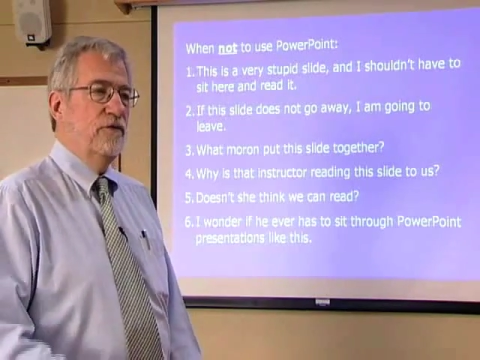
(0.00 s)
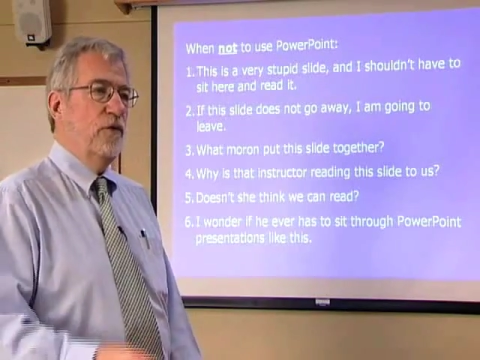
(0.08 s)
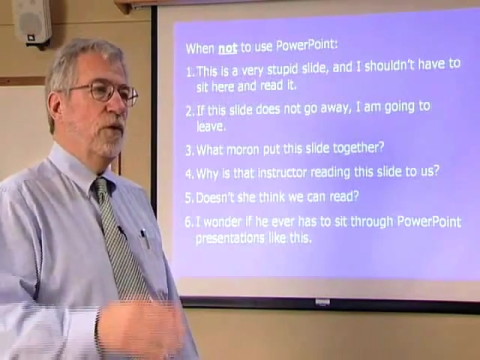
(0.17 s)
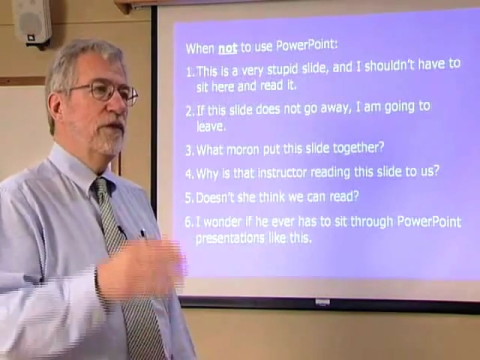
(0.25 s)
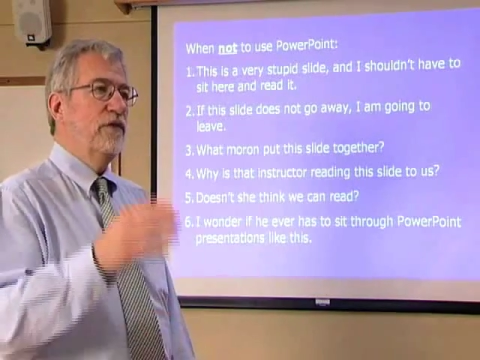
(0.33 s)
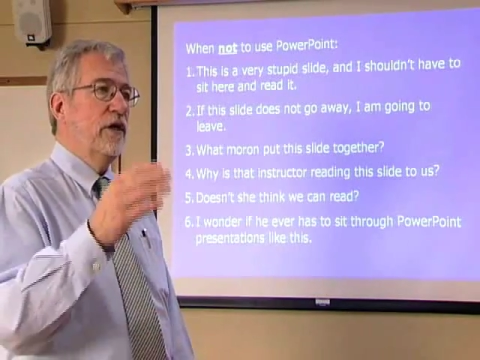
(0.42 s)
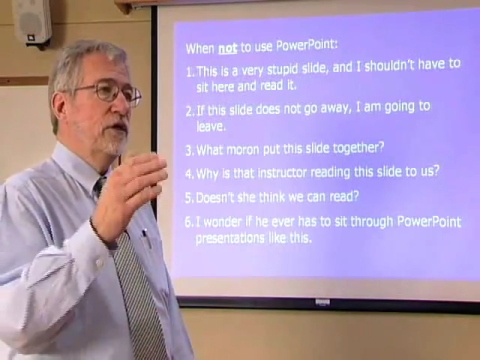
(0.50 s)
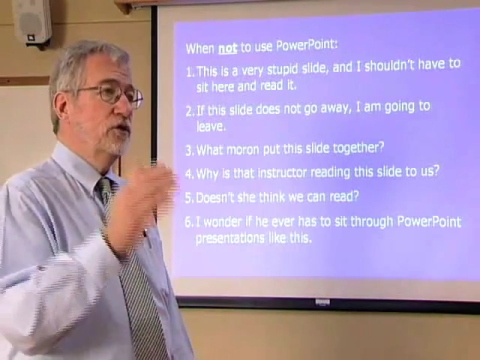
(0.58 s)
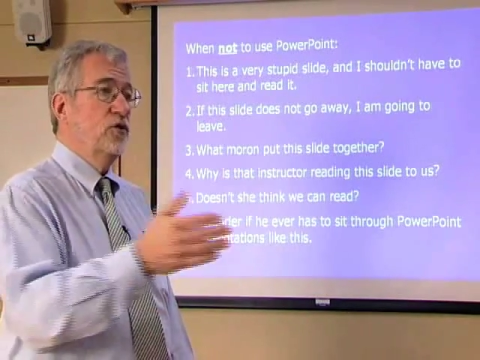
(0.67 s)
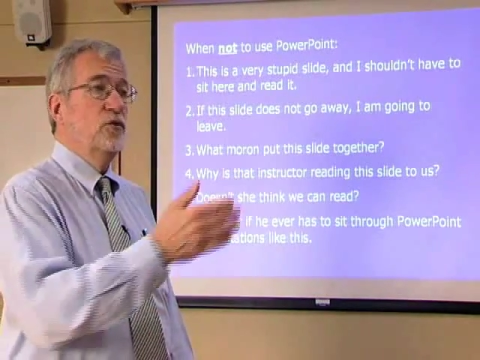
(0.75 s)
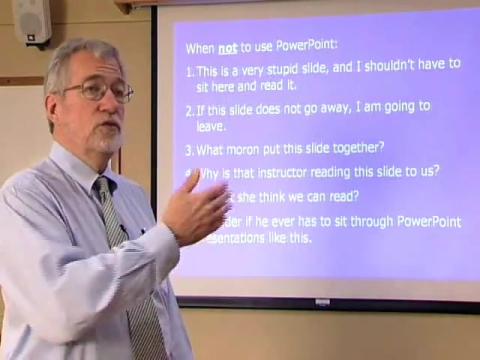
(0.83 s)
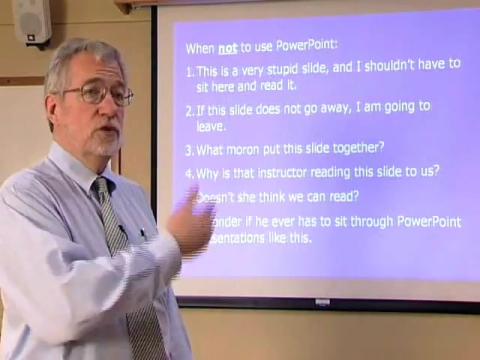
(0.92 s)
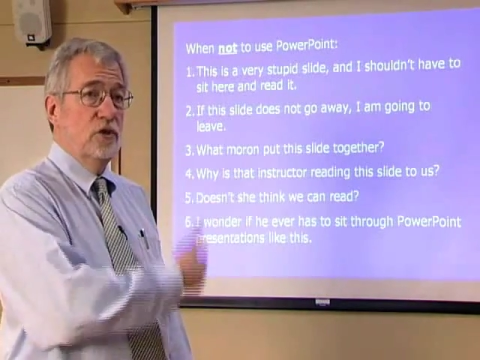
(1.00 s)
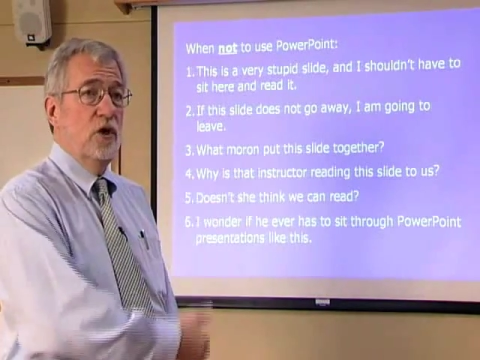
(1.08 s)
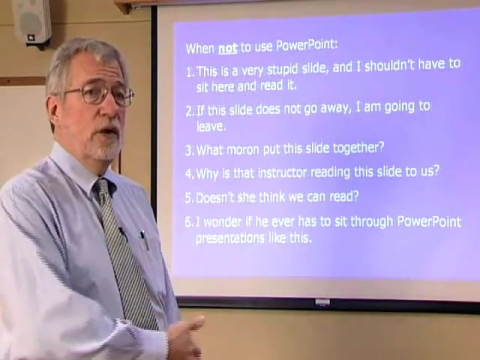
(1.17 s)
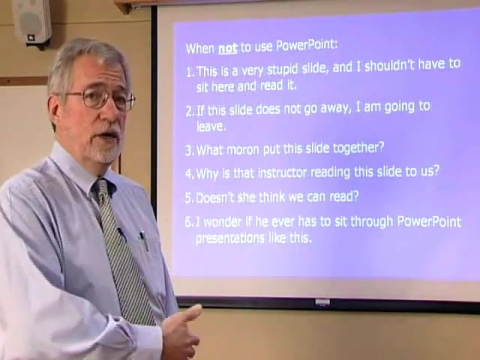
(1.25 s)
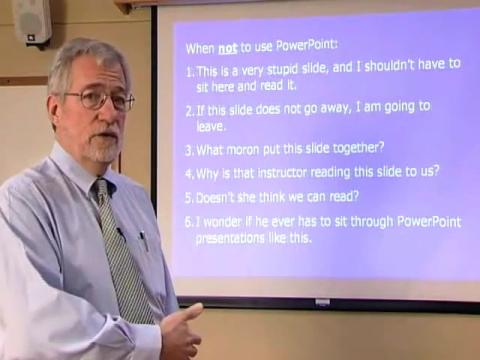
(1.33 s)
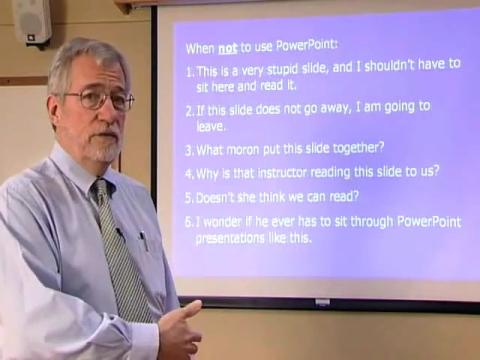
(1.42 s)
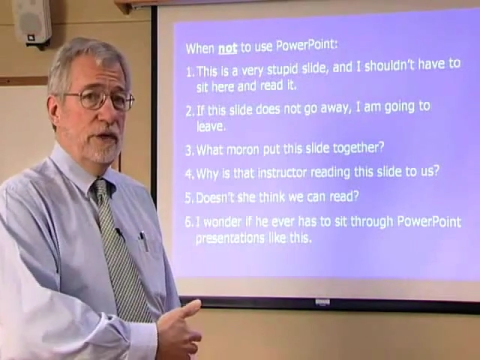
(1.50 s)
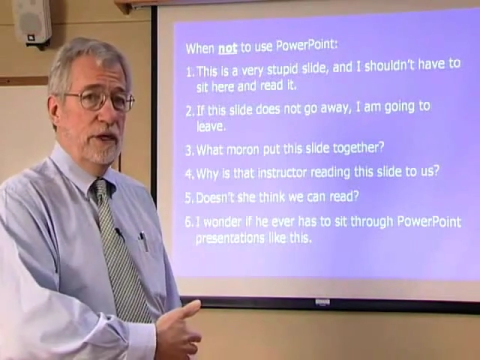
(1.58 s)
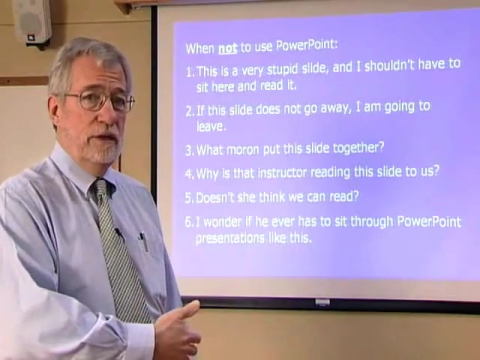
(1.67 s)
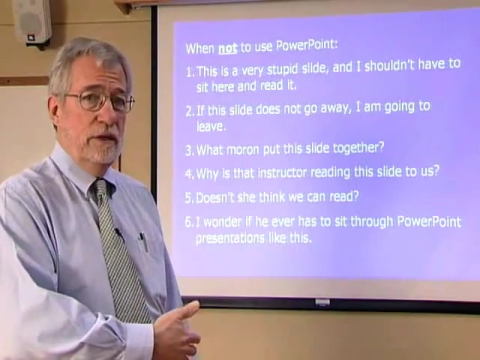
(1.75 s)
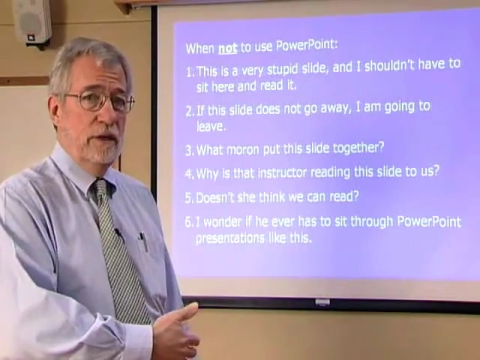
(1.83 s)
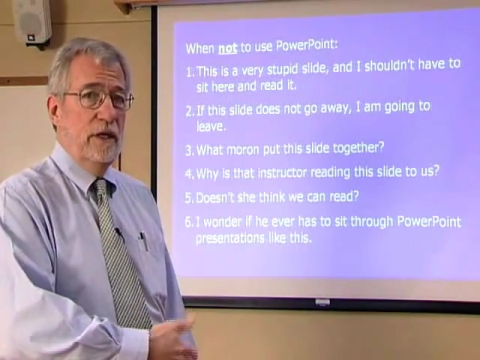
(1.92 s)
For one thing, students know how to
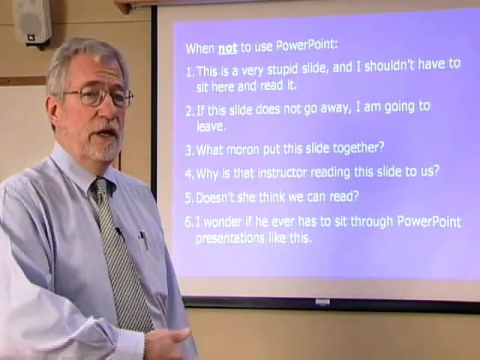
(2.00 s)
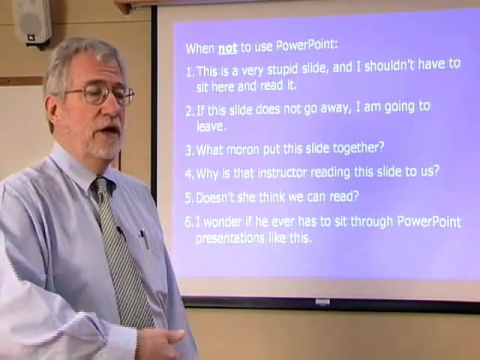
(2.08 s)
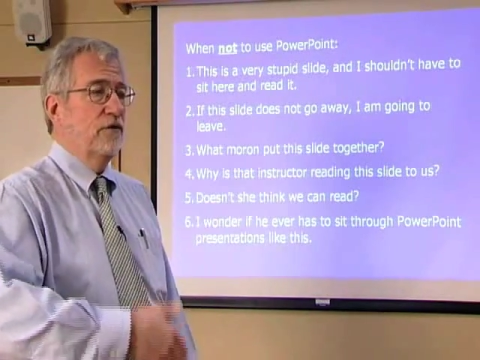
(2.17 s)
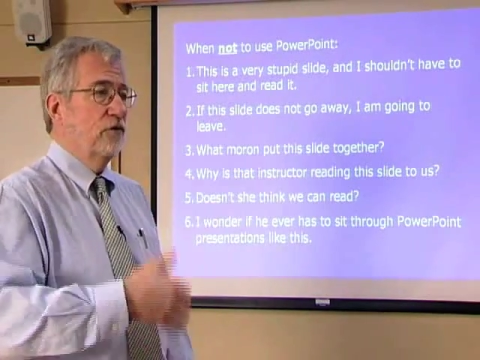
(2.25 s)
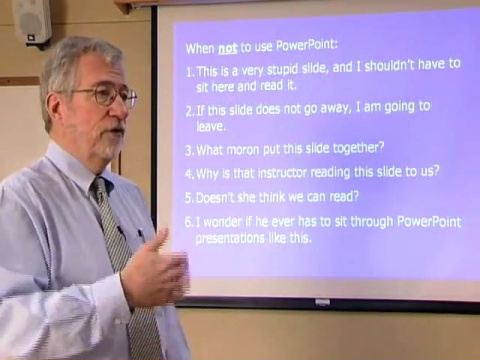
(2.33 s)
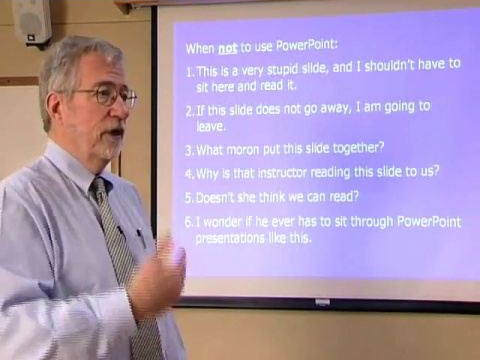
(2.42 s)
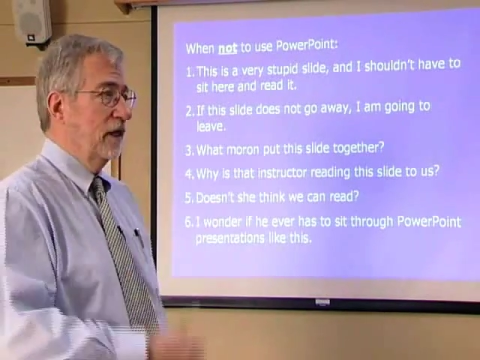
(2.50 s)
read. For